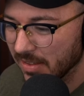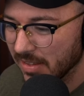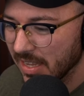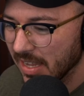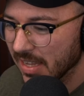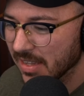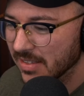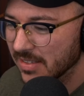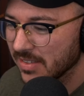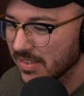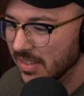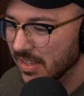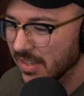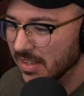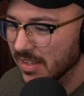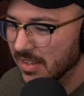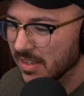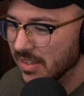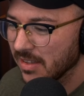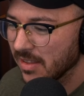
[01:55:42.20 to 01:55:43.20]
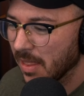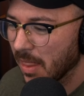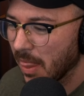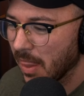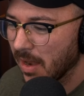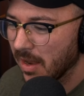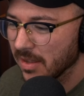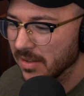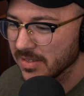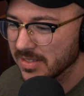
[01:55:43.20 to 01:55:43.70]
that
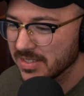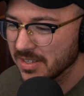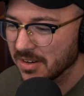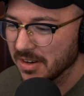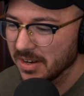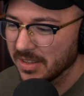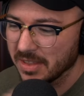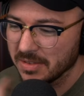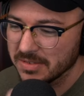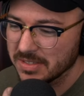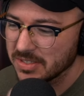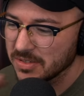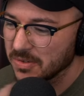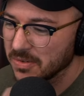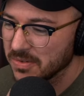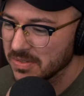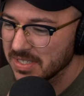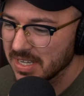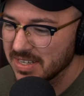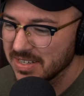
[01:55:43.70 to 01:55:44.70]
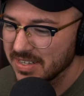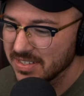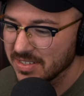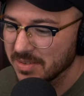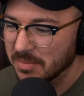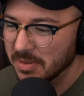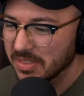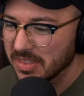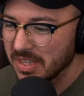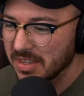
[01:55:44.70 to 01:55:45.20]
was a total side tangent,
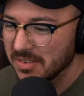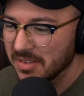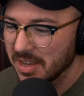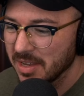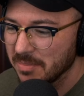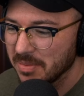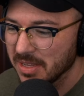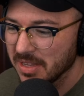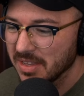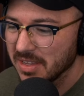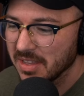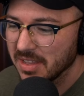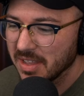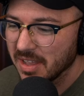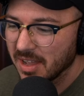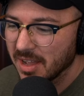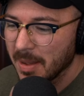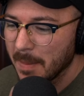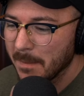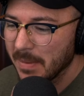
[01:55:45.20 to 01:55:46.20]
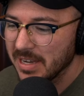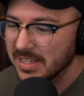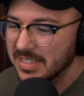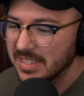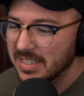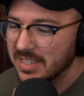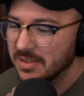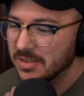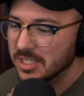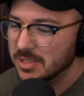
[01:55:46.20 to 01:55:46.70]
but thank you, AP. Mike D,
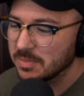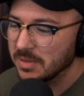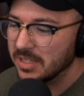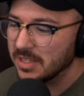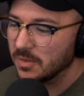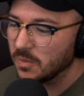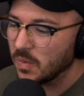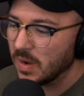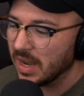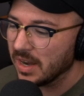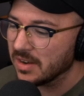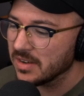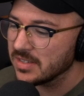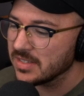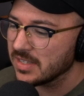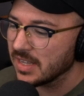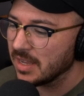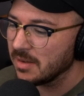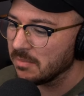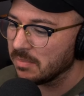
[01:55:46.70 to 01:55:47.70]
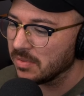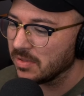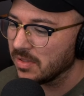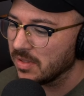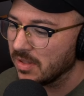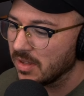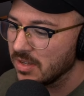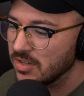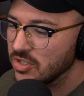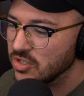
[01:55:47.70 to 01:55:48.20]
can you explain the wires and
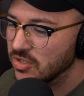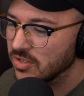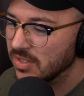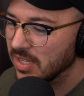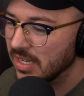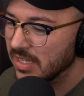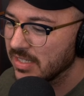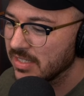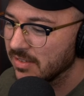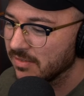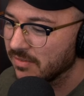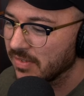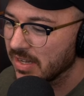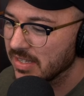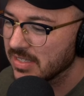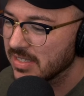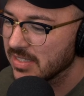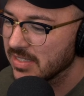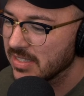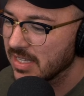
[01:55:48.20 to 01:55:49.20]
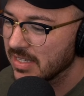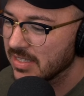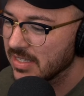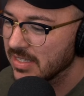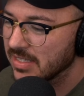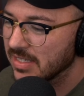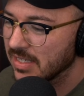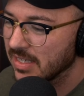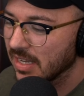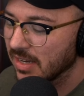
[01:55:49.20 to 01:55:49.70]
plunger-like devices that
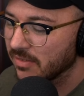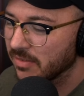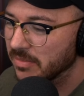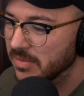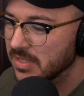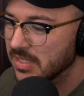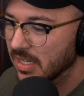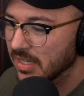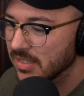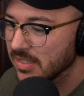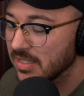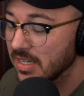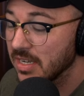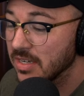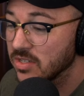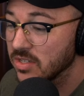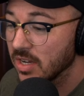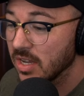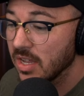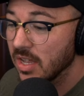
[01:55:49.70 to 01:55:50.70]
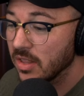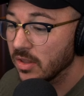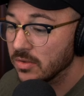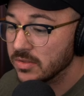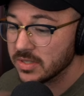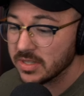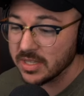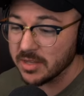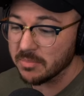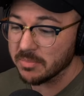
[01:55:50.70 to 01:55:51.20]
disconnect from the second stage? Those
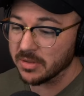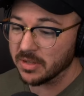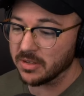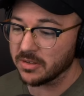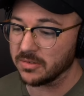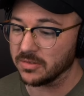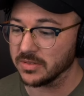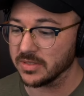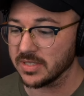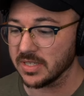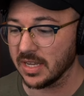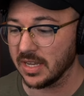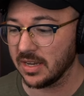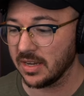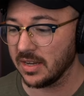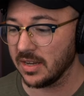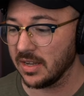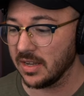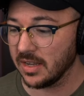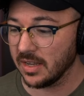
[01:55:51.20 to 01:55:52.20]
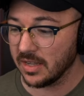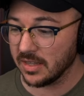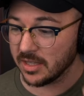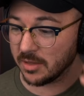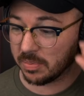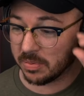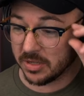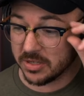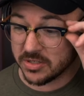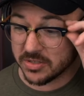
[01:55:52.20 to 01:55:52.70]
are the umbilicals, and the
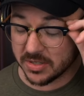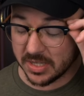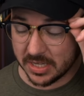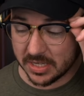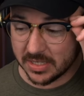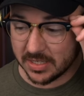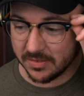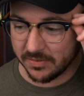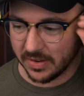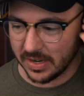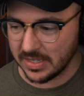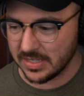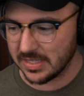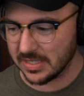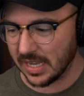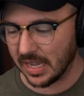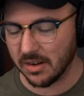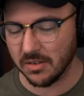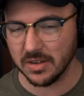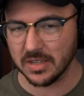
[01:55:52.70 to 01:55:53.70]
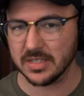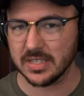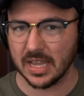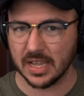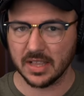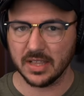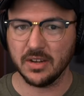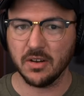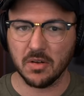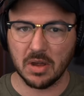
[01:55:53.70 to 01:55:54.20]
plunger-like devices, I don't
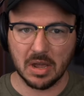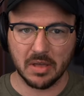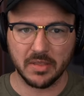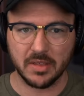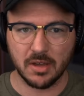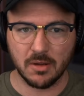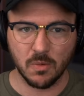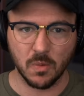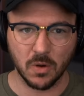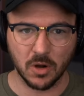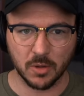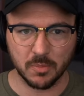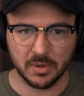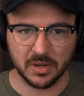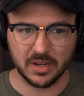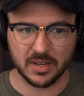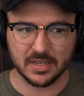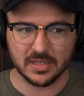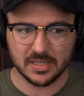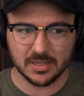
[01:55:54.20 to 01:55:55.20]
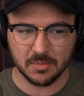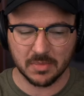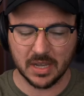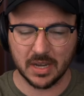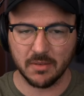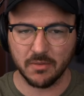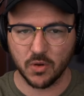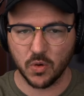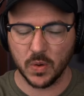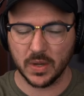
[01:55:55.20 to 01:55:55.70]
exactly know how they all work, but it is some kind
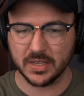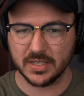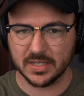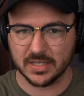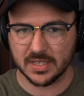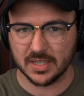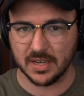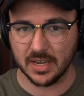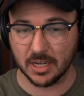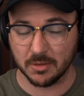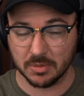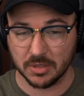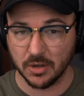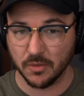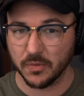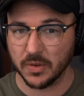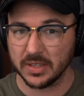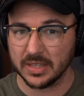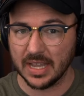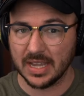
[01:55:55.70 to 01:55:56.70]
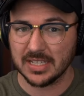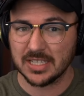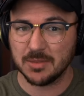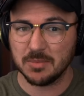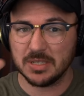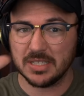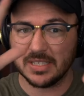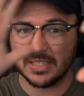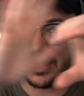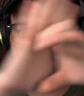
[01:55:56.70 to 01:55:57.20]
of quick disconnect. But don't forget, that has to be
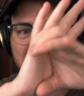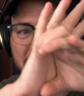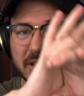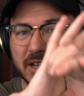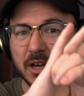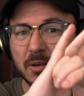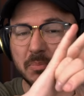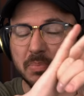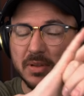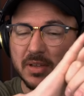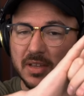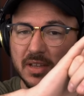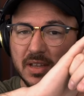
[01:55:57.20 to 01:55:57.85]
sealed up